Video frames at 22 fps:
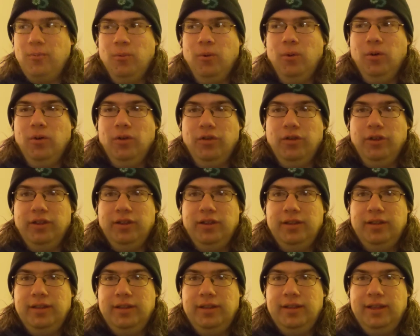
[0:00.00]
world
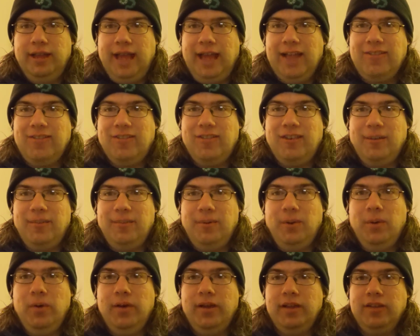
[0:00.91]
at some
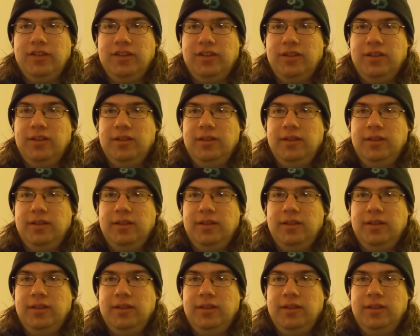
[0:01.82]
point.